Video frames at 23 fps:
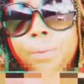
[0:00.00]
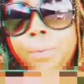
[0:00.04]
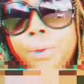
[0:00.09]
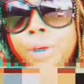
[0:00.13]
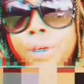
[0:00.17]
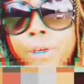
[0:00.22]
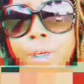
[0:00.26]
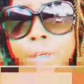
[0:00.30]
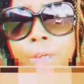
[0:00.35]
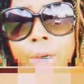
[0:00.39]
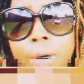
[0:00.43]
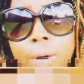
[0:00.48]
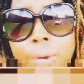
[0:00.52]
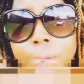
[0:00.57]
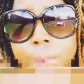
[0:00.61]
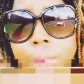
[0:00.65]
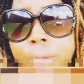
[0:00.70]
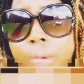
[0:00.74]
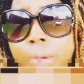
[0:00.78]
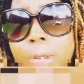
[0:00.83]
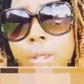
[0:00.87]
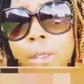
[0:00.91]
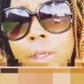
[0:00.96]
letting the world
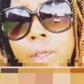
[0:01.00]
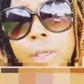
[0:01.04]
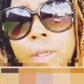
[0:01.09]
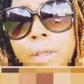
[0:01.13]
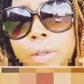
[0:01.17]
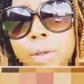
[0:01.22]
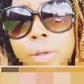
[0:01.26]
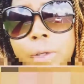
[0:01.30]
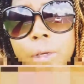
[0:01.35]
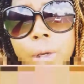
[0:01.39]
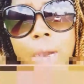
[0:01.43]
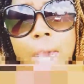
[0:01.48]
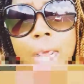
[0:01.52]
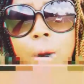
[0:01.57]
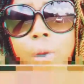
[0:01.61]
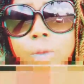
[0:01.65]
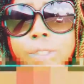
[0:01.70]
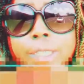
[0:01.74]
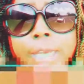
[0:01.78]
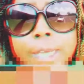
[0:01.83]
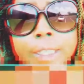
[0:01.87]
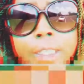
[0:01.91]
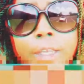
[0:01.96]
know.
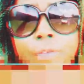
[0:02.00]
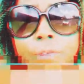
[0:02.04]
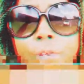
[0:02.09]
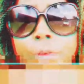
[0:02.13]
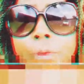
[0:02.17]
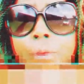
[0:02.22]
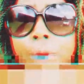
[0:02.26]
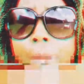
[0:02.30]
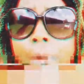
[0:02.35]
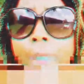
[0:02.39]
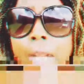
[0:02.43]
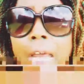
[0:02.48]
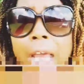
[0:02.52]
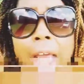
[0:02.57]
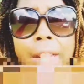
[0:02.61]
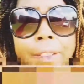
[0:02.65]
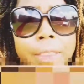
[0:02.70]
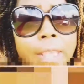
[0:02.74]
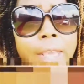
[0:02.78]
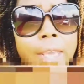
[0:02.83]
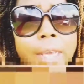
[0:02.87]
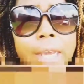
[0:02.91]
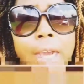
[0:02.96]
I don't take that for
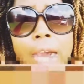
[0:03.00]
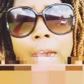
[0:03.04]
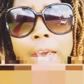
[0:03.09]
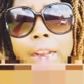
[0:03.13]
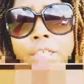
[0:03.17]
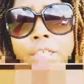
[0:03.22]
granted. I thank